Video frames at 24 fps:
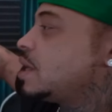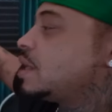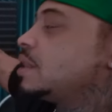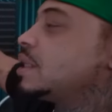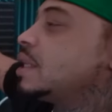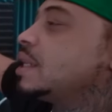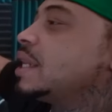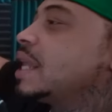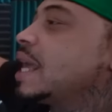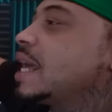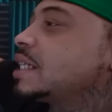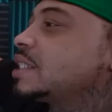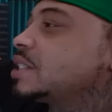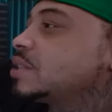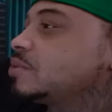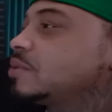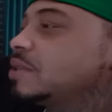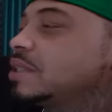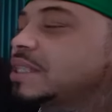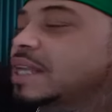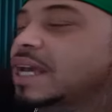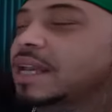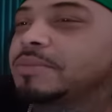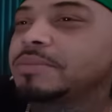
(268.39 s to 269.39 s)
the next
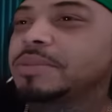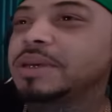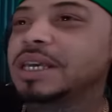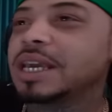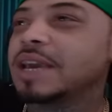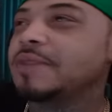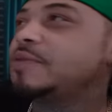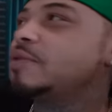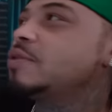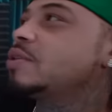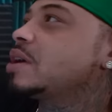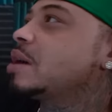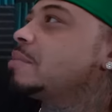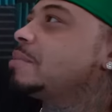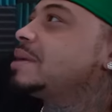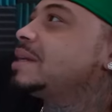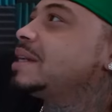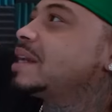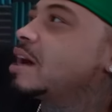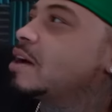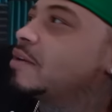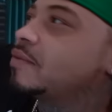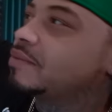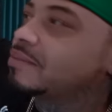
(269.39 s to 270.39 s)
street that'll be, if you're coming
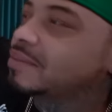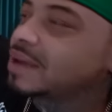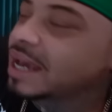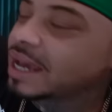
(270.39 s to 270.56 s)
down from